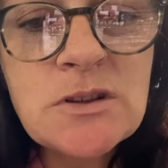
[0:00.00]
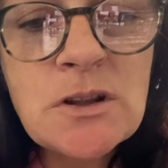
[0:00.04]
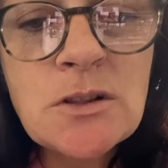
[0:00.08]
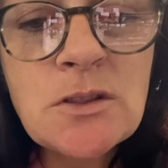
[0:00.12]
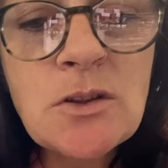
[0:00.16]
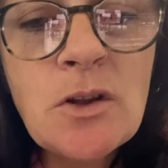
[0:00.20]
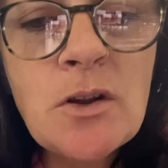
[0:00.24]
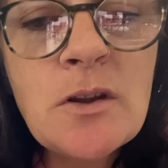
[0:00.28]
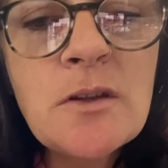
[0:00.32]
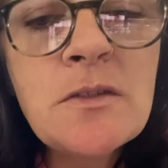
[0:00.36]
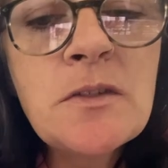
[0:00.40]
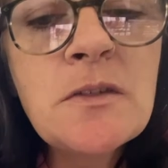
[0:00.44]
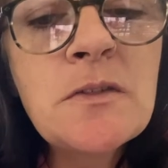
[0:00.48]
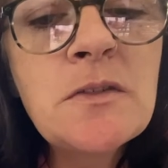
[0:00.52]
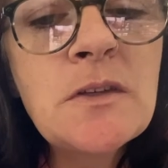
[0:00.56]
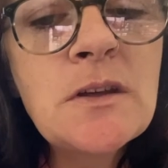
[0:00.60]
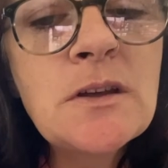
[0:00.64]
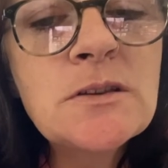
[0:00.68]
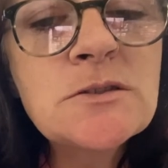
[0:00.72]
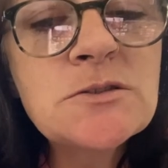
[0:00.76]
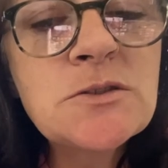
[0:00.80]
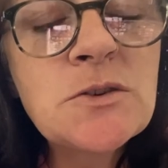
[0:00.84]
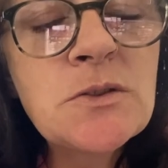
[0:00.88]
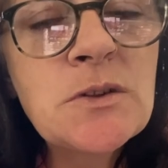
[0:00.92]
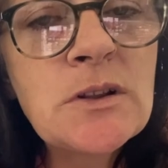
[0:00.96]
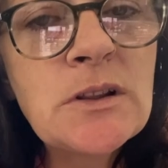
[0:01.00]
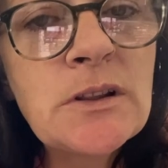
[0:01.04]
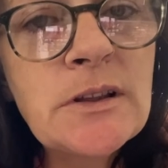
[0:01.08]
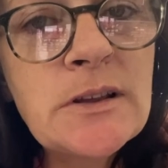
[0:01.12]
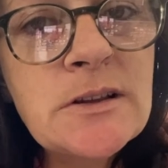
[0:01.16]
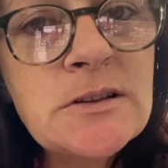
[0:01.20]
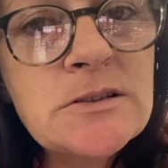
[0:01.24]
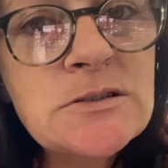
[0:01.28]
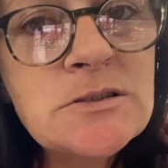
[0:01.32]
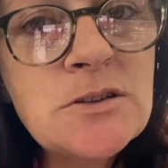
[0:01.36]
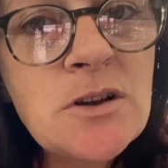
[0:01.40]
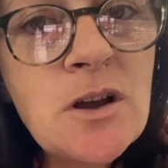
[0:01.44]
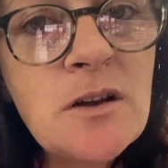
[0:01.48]
a lot of the things on the
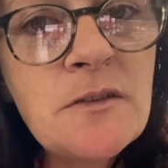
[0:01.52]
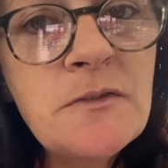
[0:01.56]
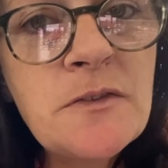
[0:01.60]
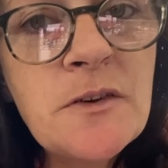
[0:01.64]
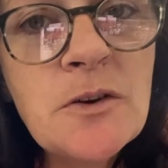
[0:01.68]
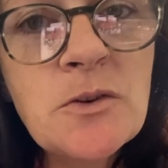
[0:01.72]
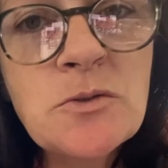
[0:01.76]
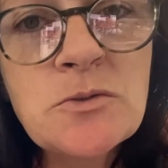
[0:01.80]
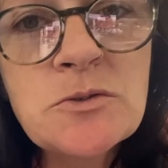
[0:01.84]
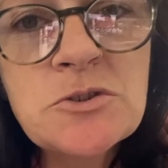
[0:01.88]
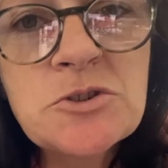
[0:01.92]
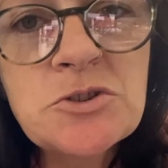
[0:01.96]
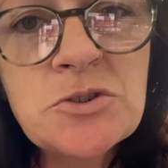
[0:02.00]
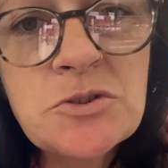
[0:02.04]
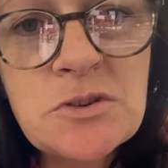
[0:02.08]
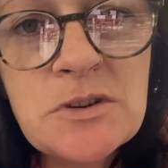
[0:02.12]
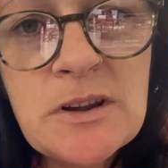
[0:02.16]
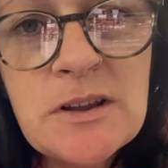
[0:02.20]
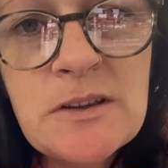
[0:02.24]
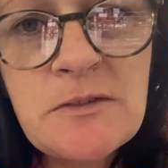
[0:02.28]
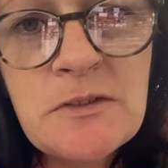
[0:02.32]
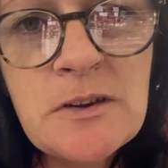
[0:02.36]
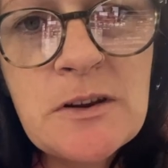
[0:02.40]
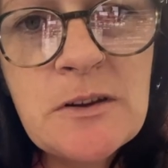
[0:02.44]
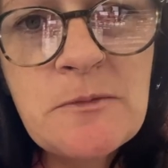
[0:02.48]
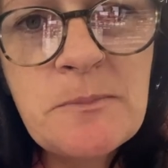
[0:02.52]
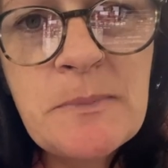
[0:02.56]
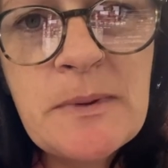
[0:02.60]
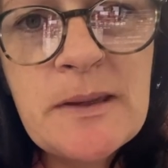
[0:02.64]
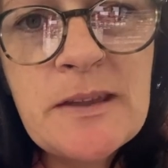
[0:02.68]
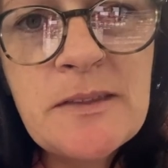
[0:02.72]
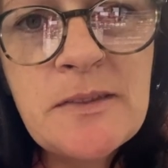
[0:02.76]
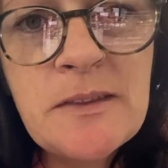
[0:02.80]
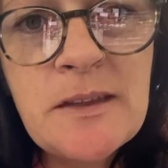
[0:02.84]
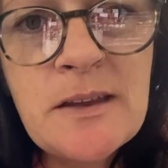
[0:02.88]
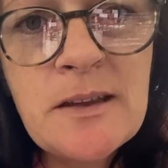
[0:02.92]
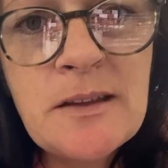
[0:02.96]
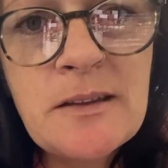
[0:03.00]
list I felt shouldn't even have
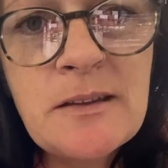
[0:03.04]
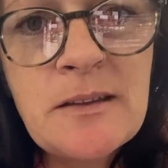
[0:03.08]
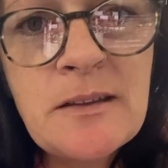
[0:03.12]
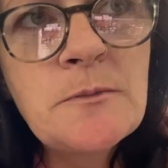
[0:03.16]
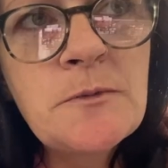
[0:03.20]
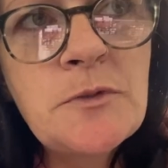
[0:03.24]
been there.